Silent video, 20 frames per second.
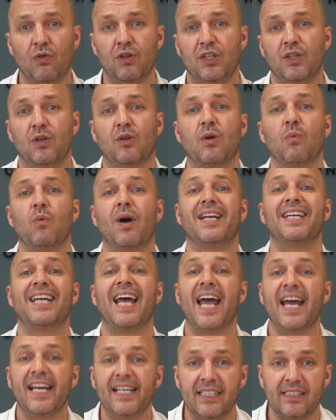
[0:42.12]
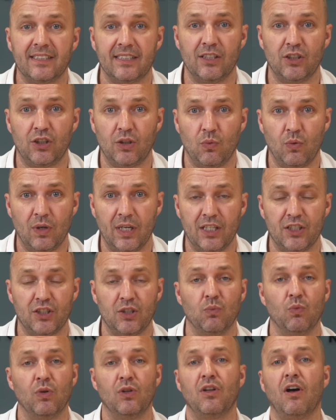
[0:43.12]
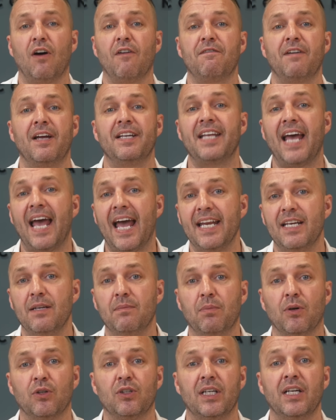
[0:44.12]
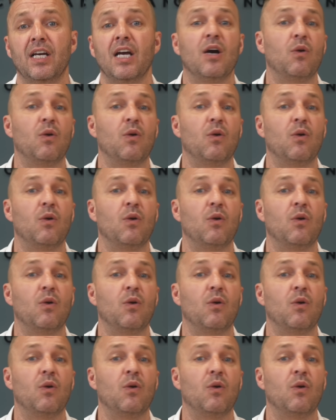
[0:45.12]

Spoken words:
that you can wear in any situation, will not offend anybody,